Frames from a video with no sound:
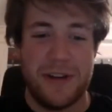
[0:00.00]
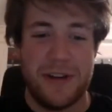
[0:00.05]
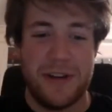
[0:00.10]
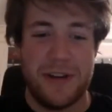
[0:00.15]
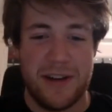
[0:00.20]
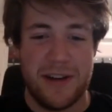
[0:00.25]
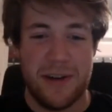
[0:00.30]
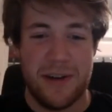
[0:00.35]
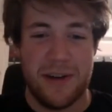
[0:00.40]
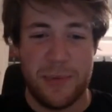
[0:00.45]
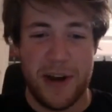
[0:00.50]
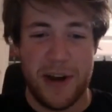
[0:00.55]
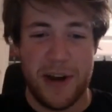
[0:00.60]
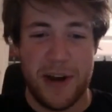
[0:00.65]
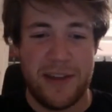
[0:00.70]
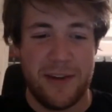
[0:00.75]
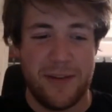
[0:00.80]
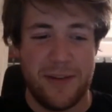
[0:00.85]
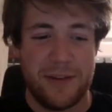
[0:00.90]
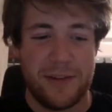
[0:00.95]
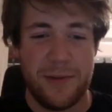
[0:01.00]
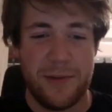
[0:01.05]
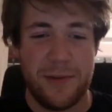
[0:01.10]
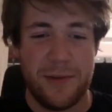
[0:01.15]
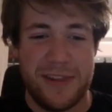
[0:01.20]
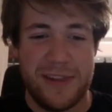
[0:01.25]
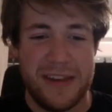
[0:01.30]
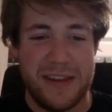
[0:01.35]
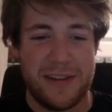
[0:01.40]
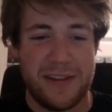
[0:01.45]
here, but I also
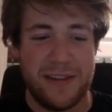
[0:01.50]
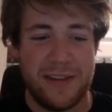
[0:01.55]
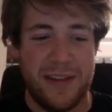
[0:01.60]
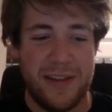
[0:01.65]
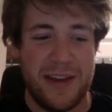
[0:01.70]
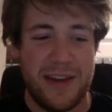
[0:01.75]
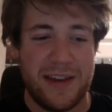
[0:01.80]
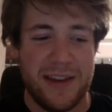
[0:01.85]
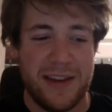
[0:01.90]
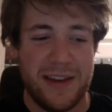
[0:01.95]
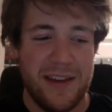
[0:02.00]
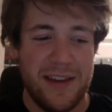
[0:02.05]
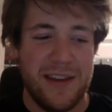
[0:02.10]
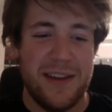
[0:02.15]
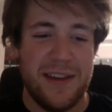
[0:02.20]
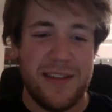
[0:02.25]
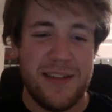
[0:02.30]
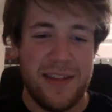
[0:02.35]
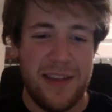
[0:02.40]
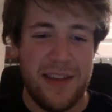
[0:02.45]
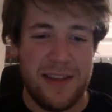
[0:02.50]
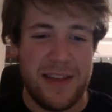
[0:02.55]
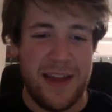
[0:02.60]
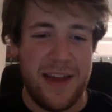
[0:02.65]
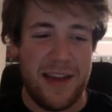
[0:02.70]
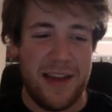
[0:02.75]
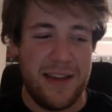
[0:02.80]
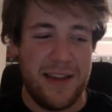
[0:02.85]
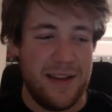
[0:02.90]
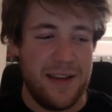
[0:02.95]
think like that
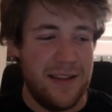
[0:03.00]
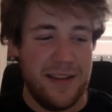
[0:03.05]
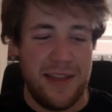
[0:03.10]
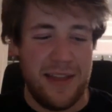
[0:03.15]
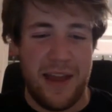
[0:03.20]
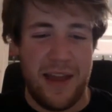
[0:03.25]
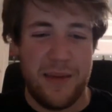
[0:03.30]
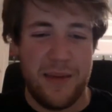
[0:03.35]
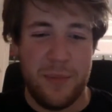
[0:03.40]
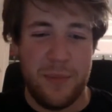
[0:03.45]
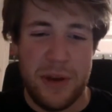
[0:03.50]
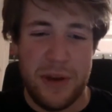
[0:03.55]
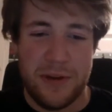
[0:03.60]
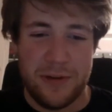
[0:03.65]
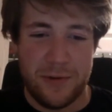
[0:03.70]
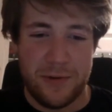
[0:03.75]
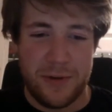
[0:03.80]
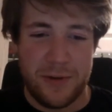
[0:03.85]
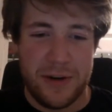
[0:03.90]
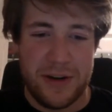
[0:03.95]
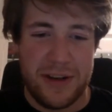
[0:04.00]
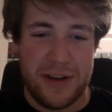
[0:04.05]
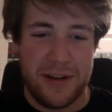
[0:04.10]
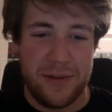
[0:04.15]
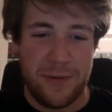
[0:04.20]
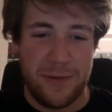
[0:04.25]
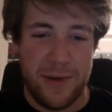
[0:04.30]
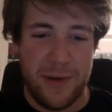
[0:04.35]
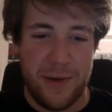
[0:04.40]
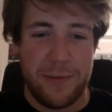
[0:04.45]
that that majority
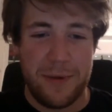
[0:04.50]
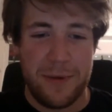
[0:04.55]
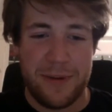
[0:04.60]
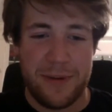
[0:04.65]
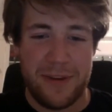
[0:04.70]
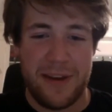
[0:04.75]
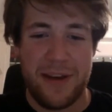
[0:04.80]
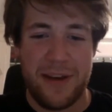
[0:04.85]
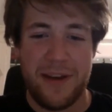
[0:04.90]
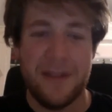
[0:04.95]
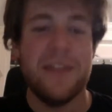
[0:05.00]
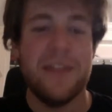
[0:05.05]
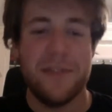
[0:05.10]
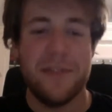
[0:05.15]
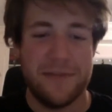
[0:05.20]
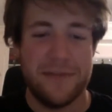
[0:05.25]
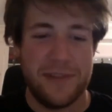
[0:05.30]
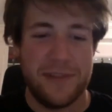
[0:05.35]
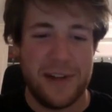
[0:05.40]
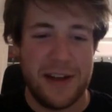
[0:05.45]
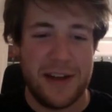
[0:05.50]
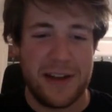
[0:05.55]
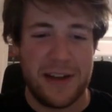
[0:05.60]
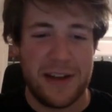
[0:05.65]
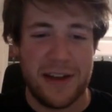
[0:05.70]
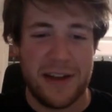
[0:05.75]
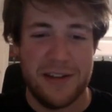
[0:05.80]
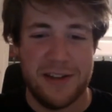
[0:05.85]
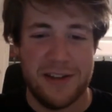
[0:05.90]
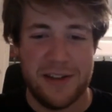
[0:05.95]
is representative of like
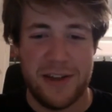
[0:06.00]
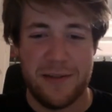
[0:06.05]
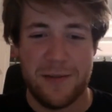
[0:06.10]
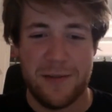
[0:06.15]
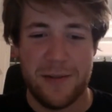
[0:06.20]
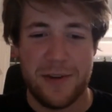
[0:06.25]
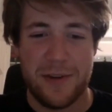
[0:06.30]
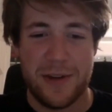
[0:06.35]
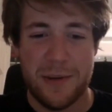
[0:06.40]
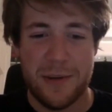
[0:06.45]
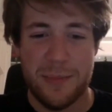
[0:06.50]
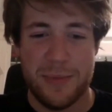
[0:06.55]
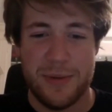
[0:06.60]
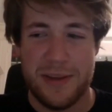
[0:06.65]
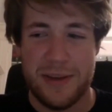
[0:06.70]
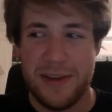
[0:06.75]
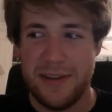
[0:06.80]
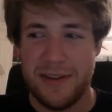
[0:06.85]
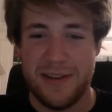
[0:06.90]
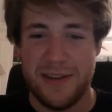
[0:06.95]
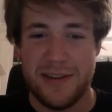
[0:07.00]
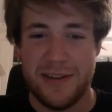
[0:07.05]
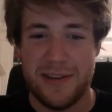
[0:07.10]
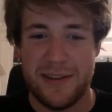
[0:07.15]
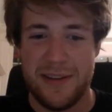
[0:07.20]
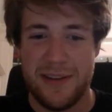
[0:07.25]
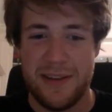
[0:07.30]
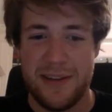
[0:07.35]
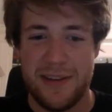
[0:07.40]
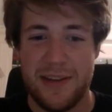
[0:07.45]
a general
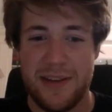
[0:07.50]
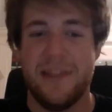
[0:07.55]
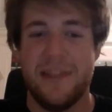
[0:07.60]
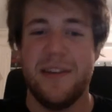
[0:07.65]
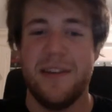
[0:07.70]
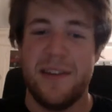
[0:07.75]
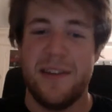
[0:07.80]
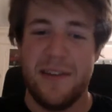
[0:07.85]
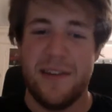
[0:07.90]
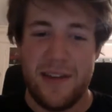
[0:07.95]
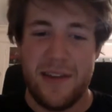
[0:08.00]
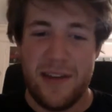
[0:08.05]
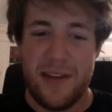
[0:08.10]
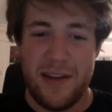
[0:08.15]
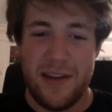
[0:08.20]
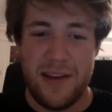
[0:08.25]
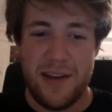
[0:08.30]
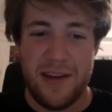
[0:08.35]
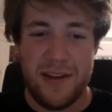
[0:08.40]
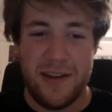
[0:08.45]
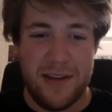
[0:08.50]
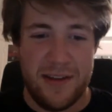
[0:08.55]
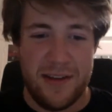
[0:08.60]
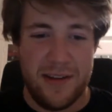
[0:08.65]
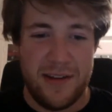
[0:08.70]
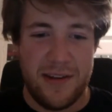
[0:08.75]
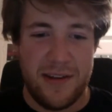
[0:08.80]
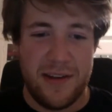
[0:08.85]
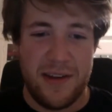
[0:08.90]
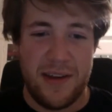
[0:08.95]
complacency in
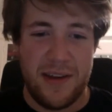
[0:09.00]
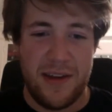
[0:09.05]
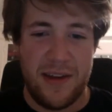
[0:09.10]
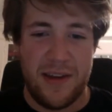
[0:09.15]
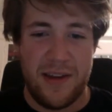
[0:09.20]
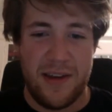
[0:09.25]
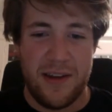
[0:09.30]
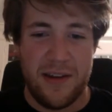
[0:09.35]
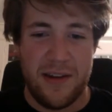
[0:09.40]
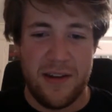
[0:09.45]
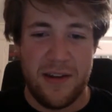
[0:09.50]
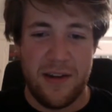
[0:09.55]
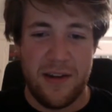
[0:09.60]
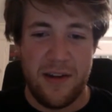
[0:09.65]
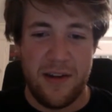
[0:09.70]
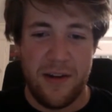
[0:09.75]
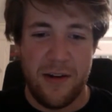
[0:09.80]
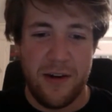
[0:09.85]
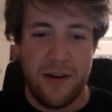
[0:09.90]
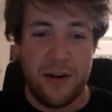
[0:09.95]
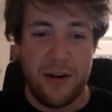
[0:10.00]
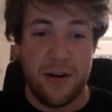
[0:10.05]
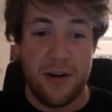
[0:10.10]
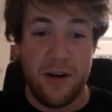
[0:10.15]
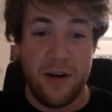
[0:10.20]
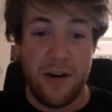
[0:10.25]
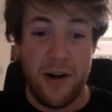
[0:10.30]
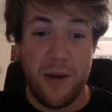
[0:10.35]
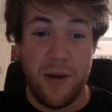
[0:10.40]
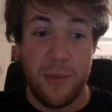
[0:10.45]
in our
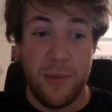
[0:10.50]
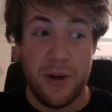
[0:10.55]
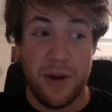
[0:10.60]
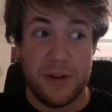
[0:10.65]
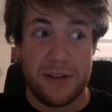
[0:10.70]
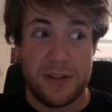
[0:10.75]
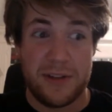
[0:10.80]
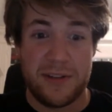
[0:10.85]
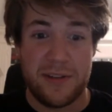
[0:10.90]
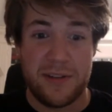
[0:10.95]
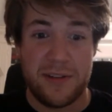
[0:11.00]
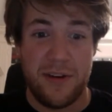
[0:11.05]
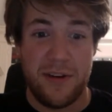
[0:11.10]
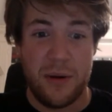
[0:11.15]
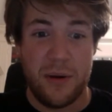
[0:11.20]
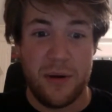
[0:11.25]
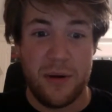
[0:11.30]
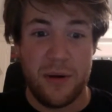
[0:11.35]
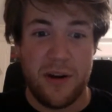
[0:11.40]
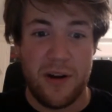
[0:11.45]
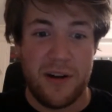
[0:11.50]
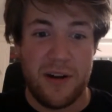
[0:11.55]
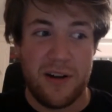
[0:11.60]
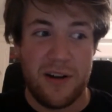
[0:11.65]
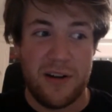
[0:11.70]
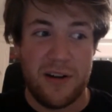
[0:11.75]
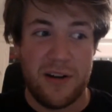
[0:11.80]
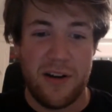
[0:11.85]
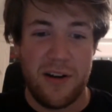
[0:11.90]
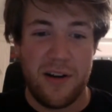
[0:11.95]
amongst our
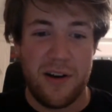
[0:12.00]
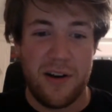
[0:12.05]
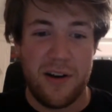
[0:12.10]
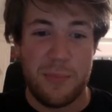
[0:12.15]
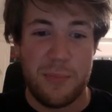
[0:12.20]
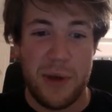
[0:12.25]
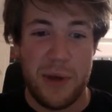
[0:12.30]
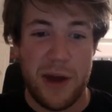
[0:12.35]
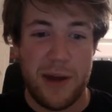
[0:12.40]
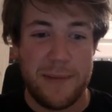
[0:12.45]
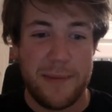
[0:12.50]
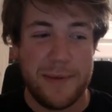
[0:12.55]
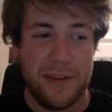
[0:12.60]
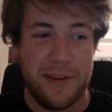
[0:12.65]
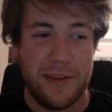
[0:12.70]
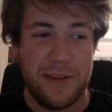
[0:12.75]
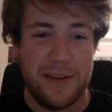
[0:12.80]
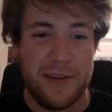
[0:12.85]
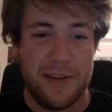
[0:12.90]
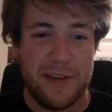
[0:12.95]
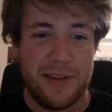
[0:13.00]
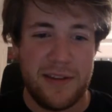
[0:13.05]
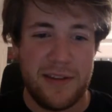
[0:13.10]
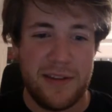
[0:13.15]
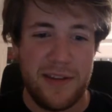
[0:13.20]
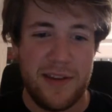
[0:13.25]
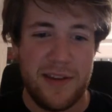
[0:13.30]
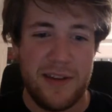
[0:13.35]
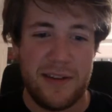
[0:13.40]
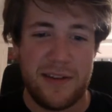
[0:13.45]
our our populace
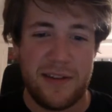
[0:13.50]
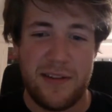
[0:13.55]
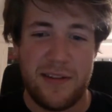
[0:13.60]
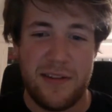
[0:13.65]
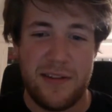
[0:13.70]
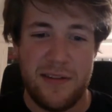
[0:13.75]
that is